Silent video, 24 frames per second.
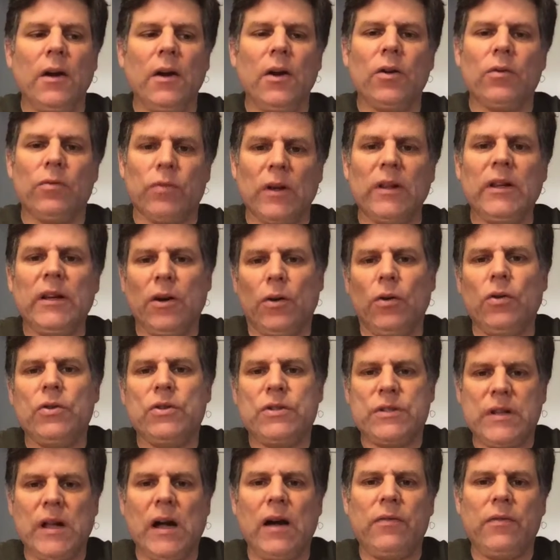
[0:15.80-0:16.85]
really old
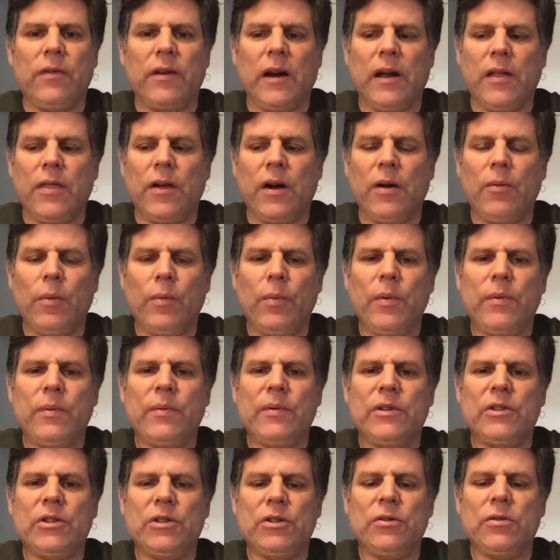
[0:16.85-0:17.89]
stuff. And I thought what we would
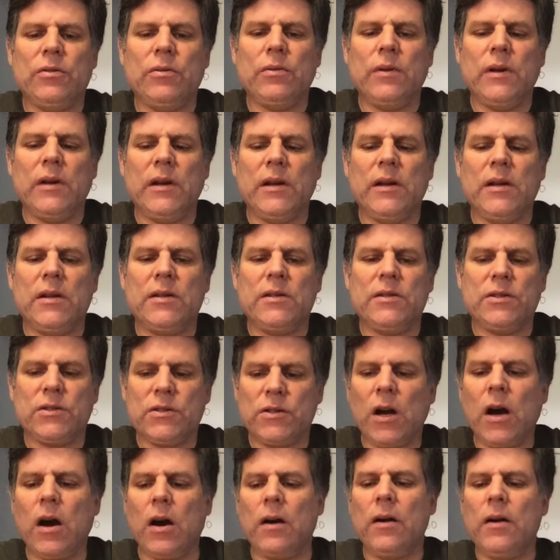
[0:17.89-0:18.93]
do is
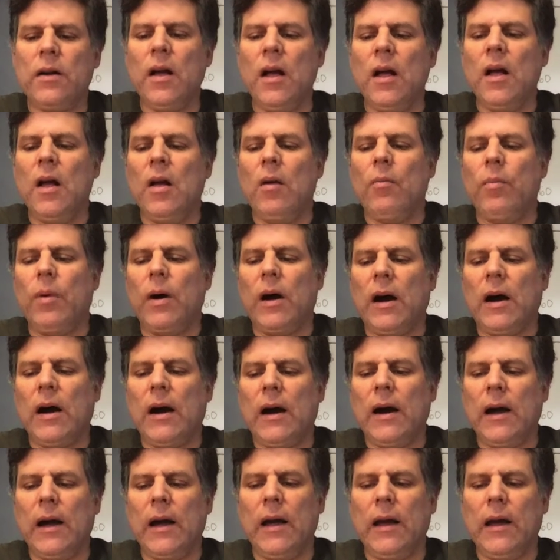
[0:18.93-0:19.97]
start
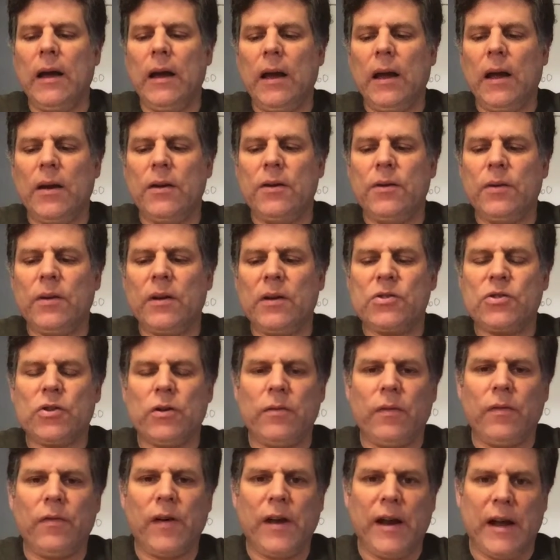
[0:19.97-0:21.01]
by doing sort
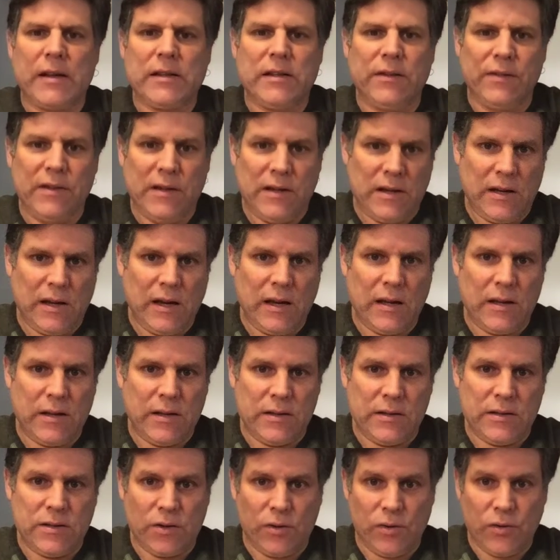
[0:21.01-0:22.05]
of a fun activity. And
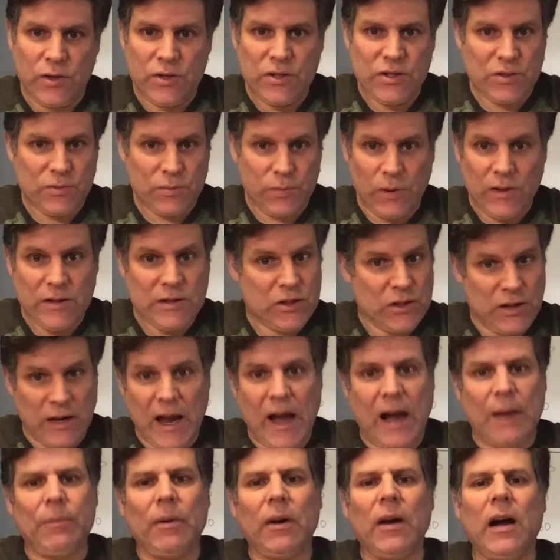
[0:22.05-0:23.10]
so this is what's going to
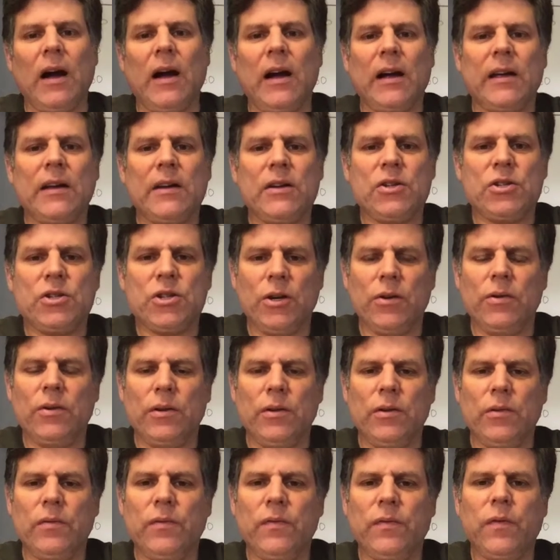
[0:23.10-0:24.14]
happen. I'm going to show
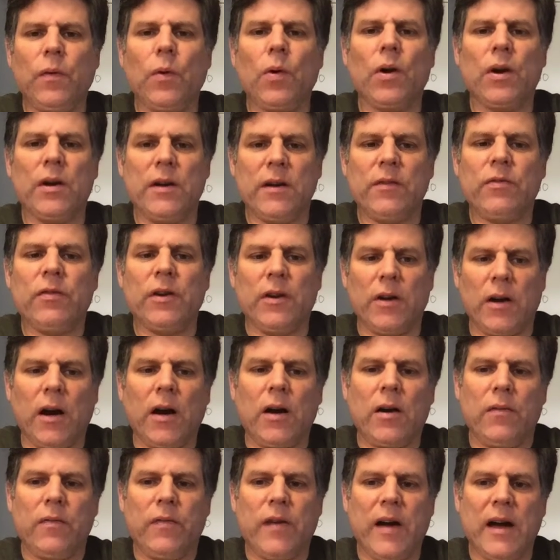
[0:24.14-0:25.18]
you four different
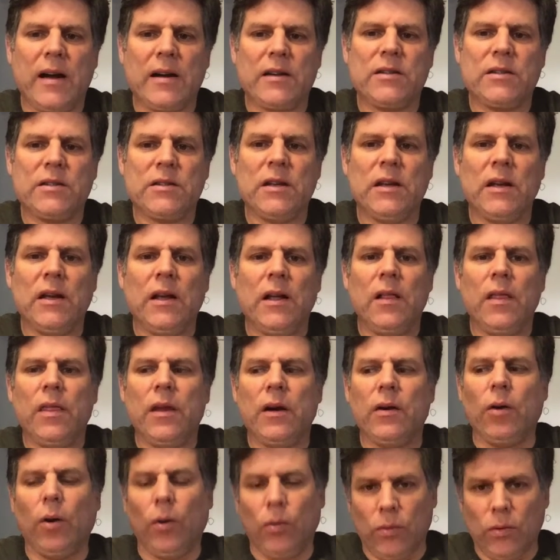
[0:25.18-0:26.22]
artifacts.
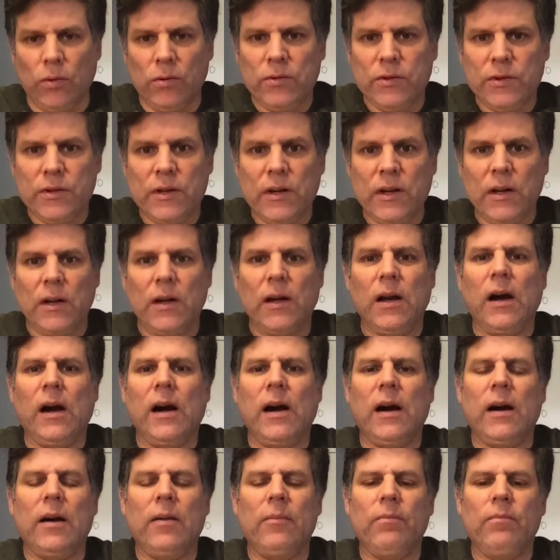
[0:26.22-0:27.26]
They're old.
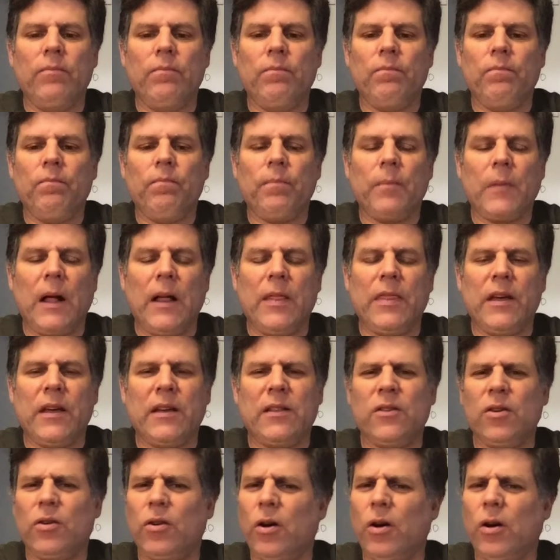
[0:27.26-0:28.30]
I think
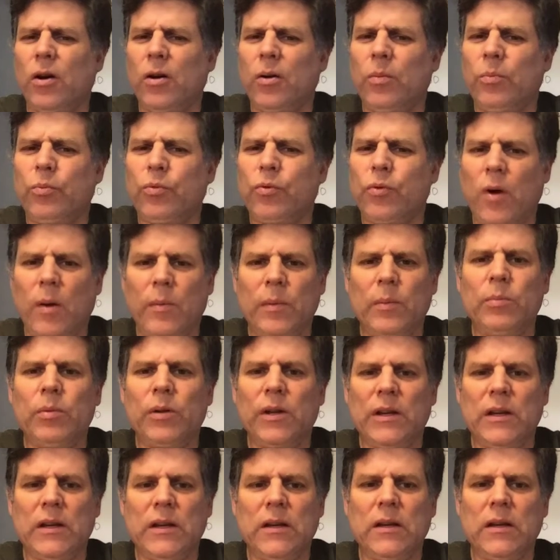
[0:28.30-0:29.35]
they're all
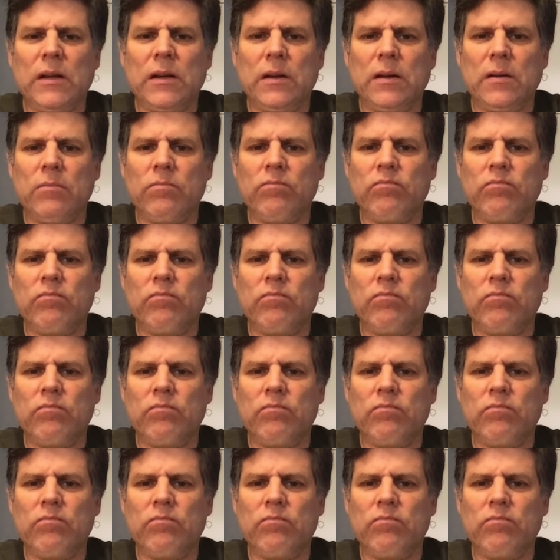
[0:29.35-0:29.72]
probably